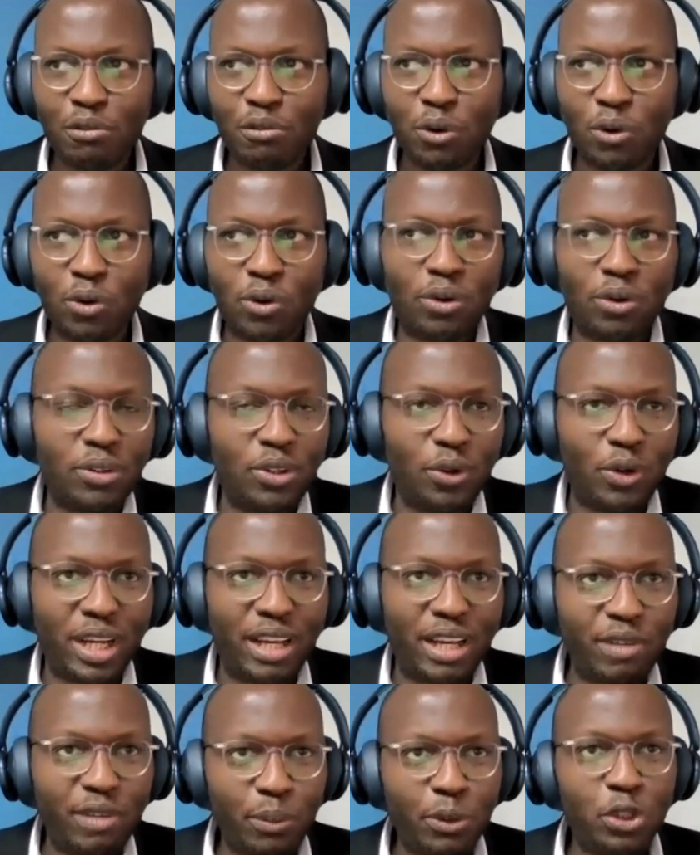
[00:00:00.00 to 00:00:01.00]
for you know
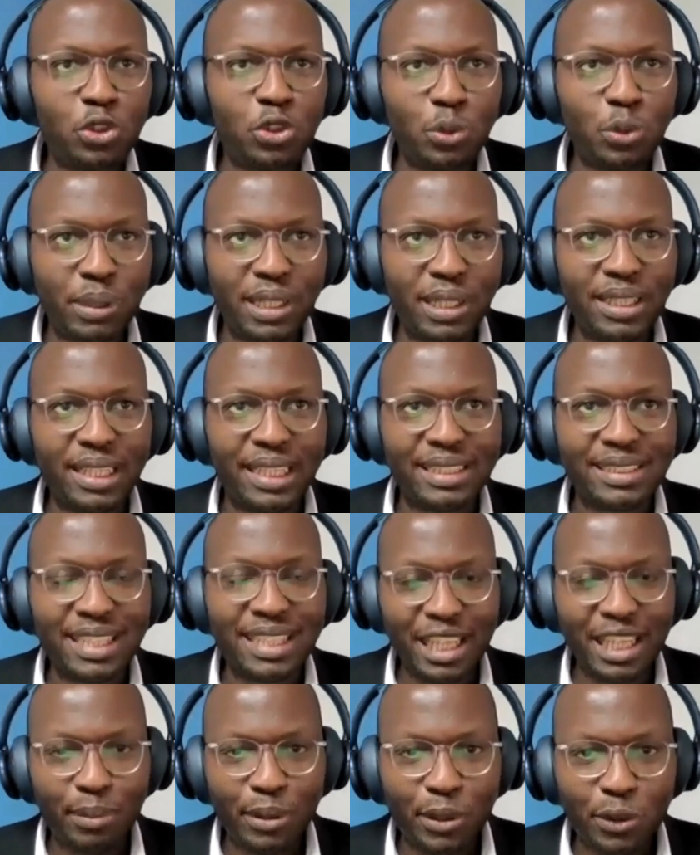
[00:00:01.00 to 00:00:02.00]
everybody to build their
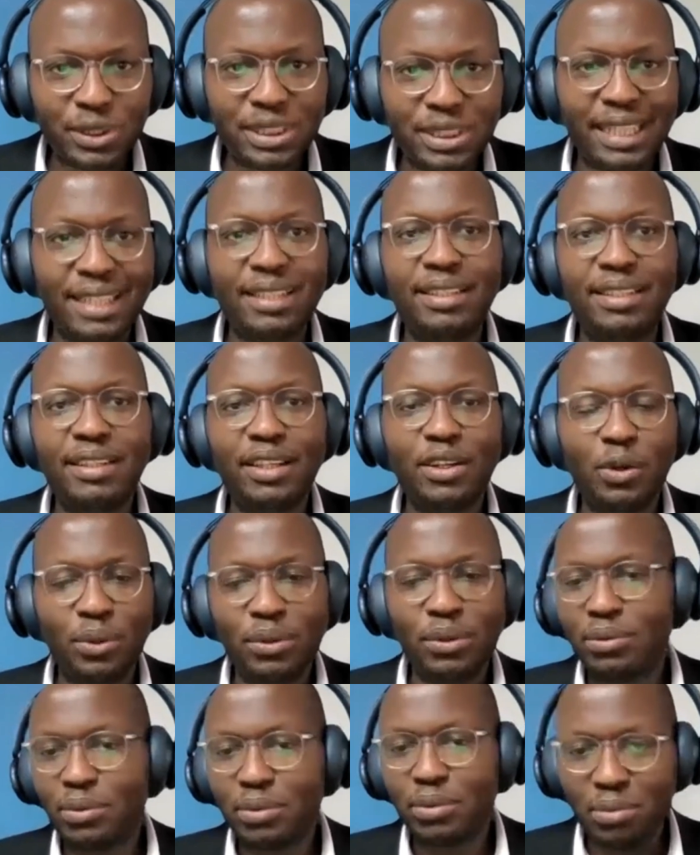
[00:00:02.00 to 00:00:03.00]
skills because then you
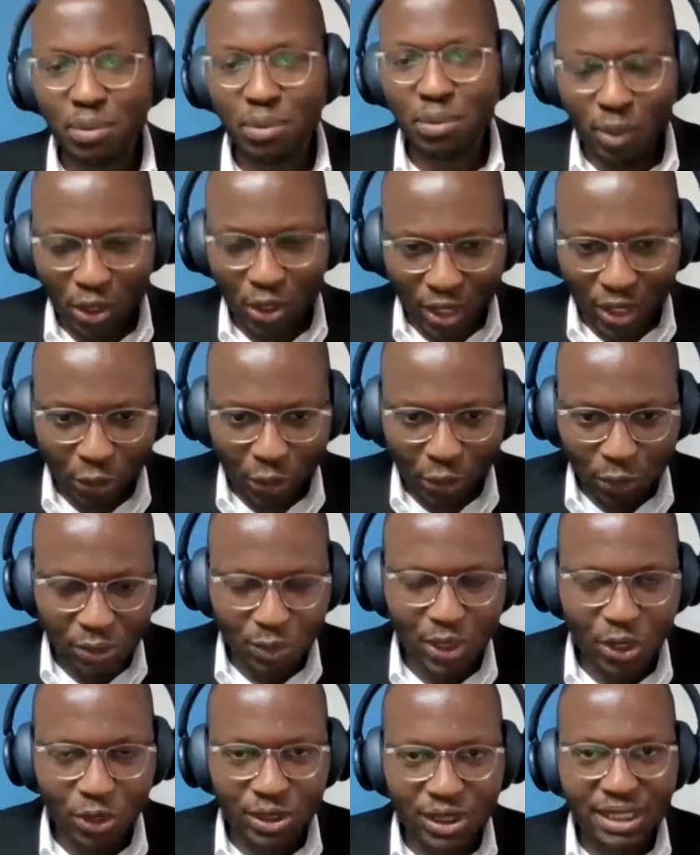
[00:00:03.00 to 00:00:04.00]
know when you're
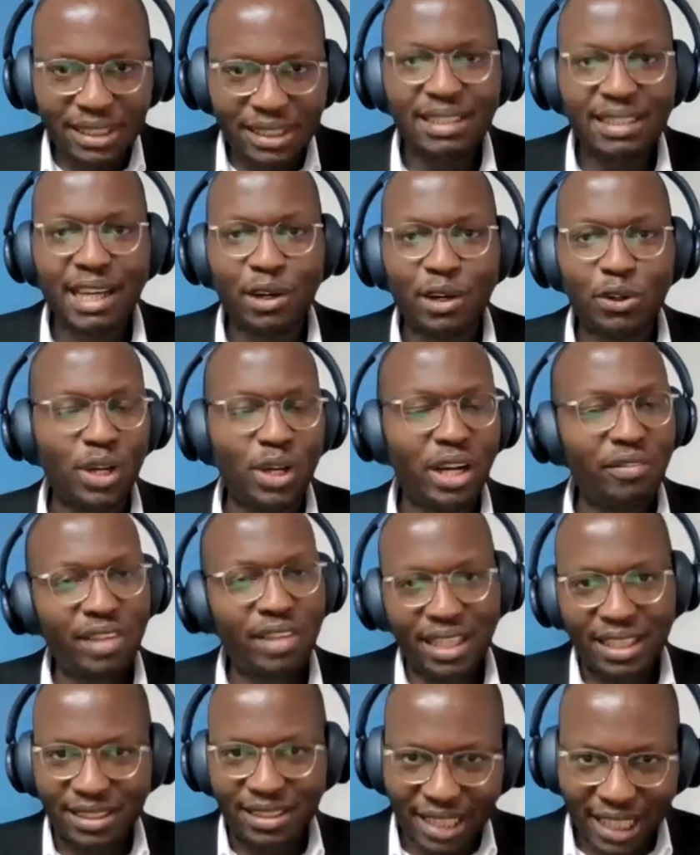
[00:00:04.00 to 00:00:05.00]
when you're sitting down, you're
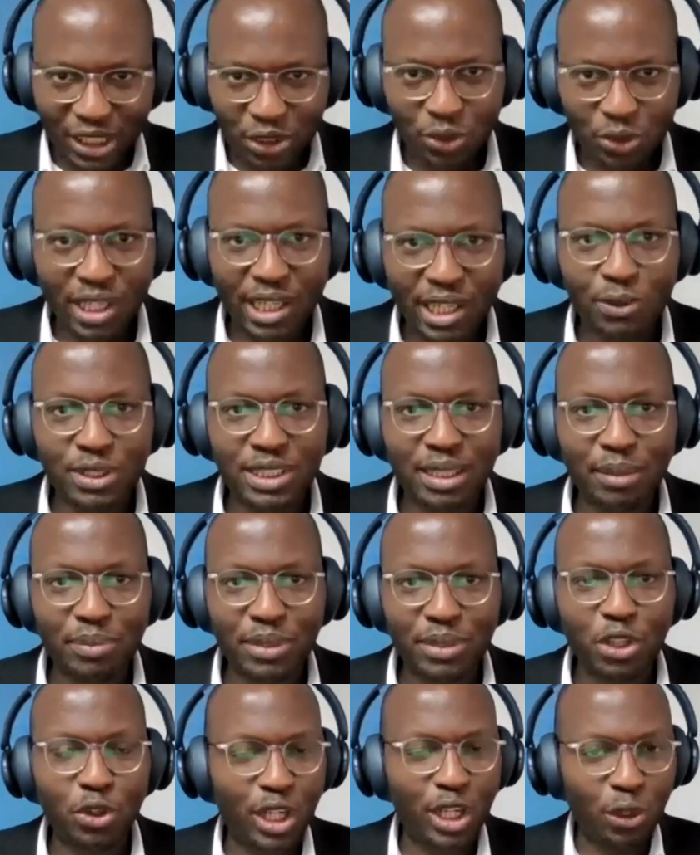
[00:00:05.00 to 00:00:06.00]
having a discussion around
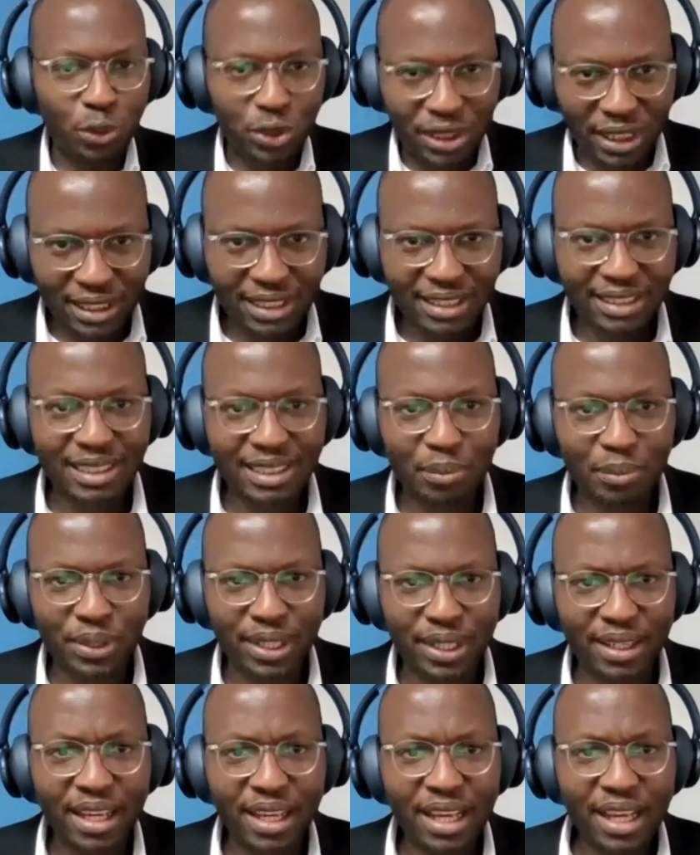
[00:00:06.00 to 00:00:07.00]
something, you're negotiating
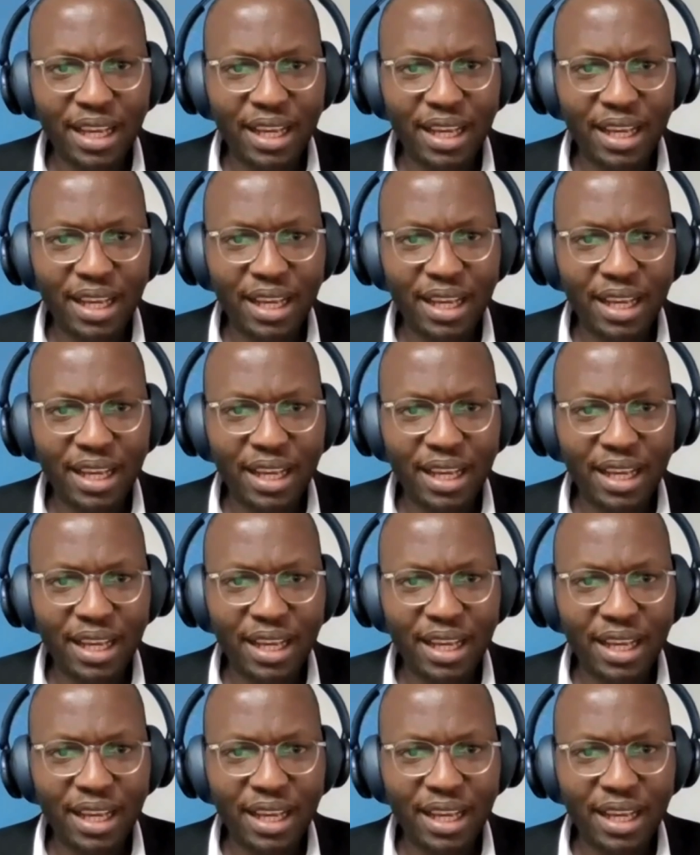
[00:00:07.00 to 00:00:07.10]
something.